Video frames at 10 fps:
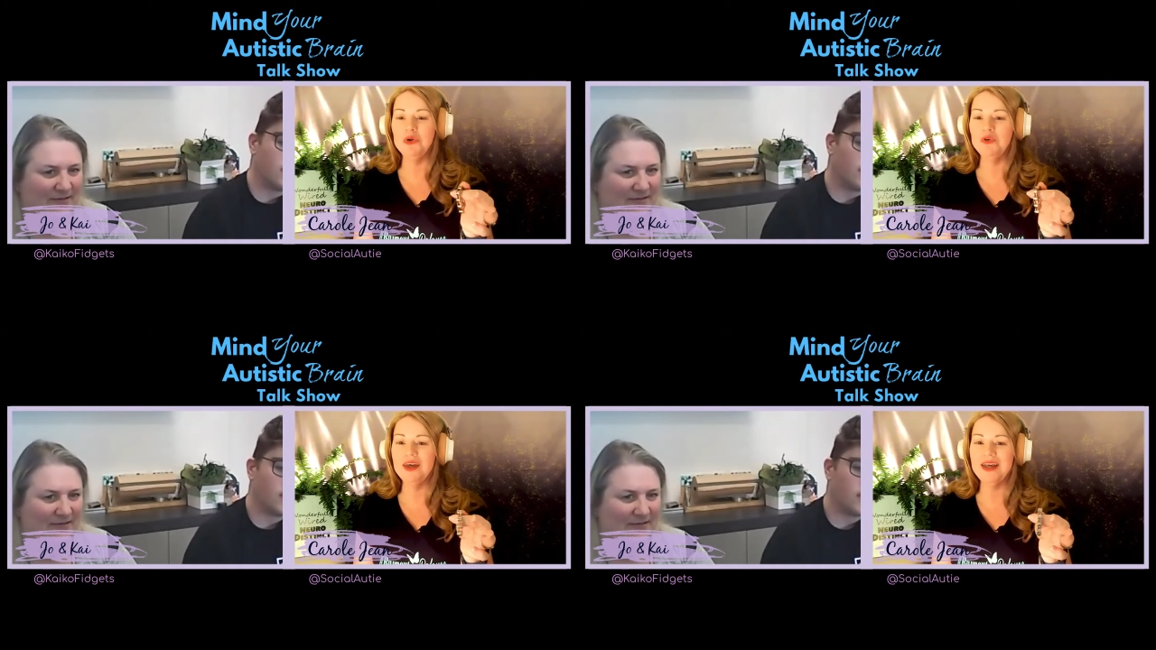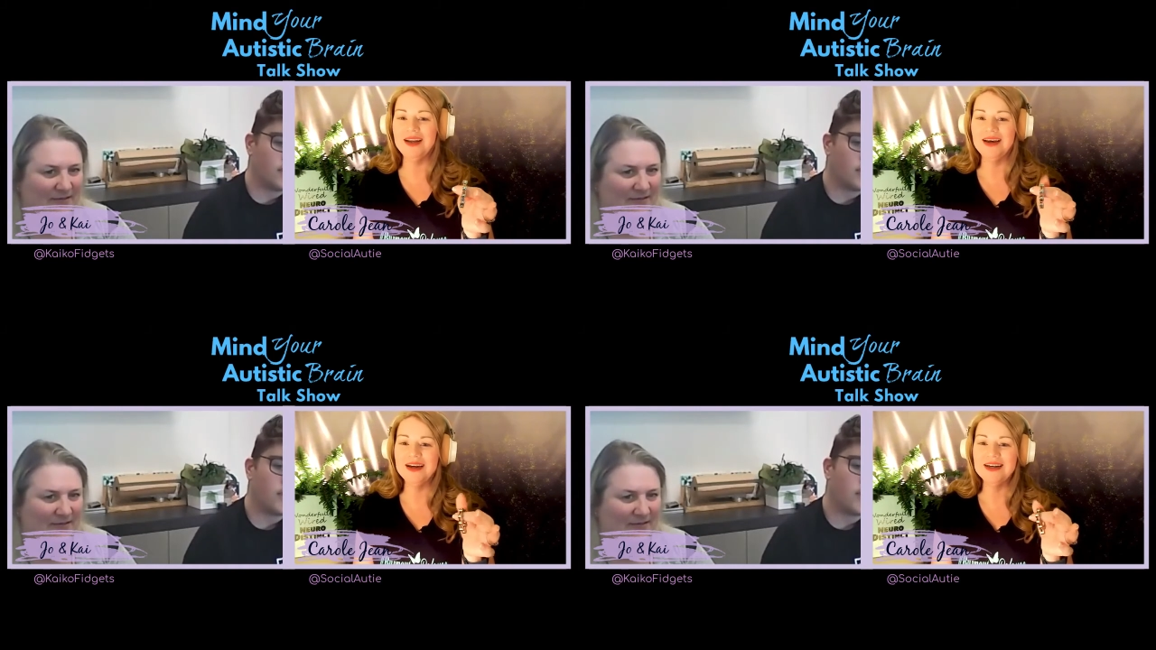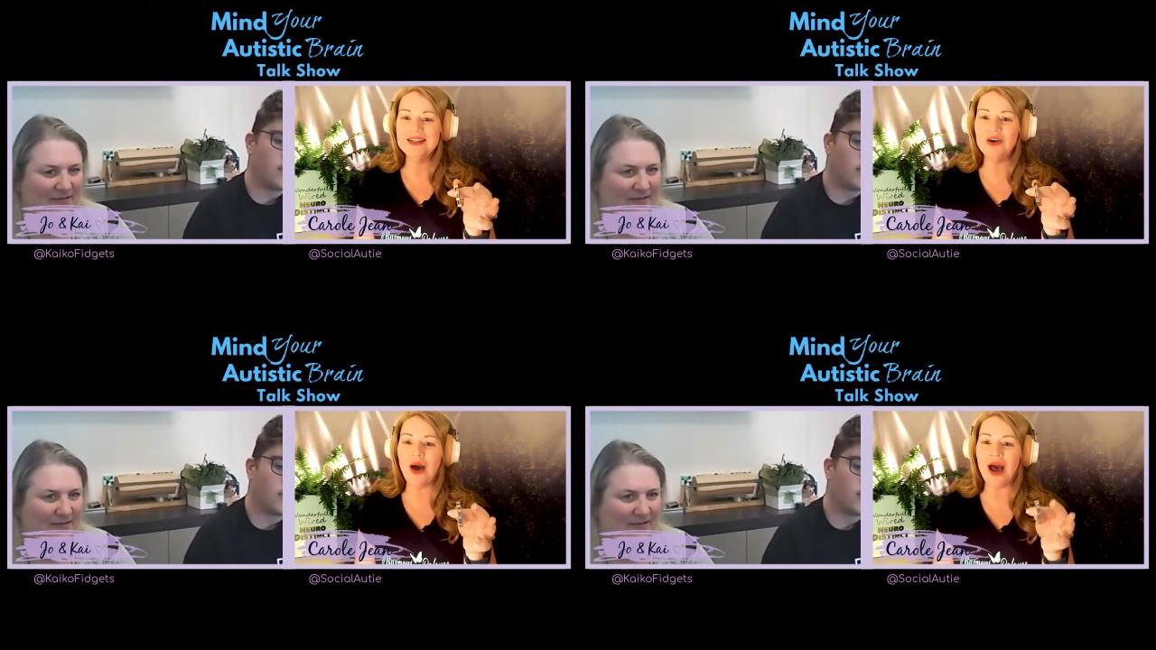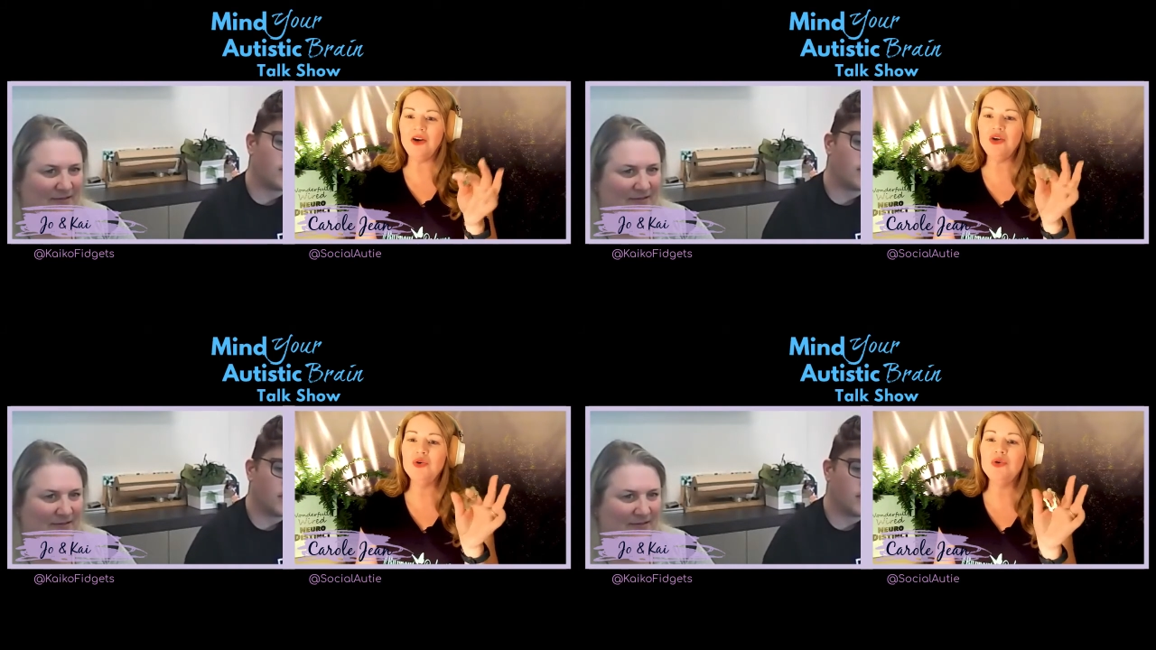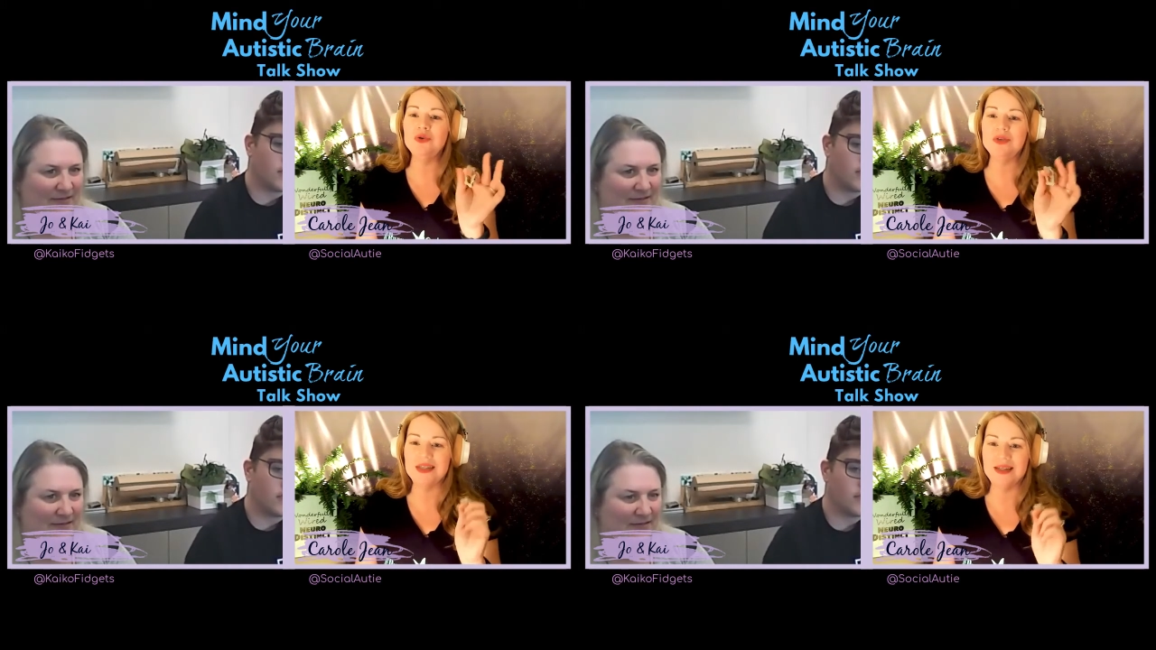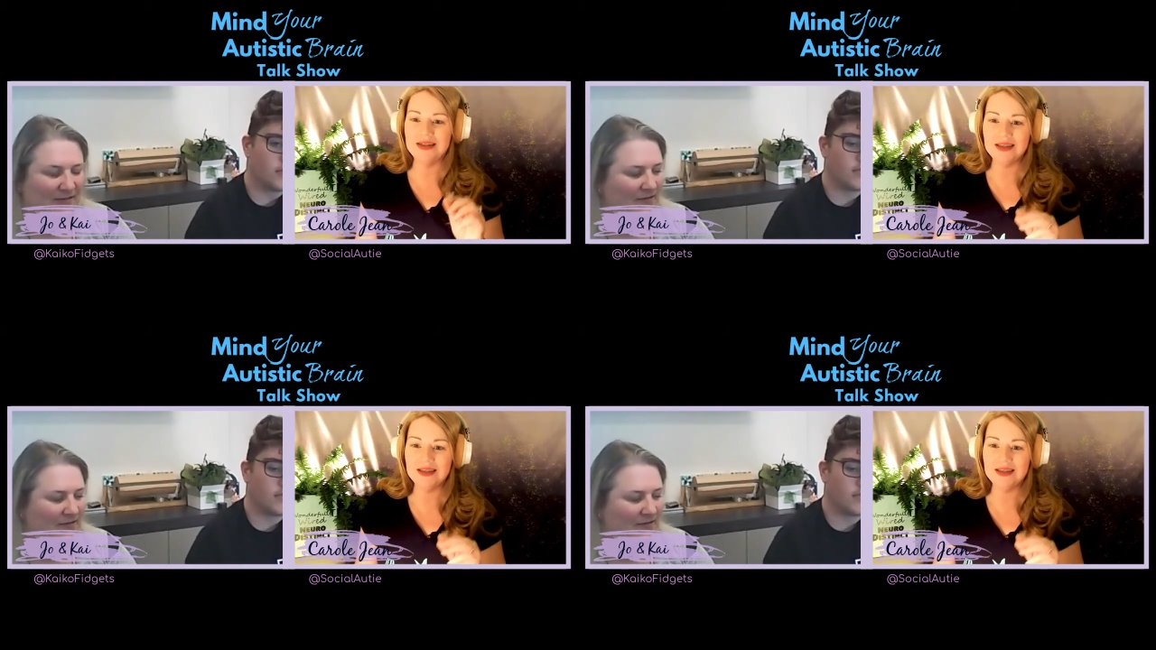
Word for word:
Speaker 1: move it. So how do you use it?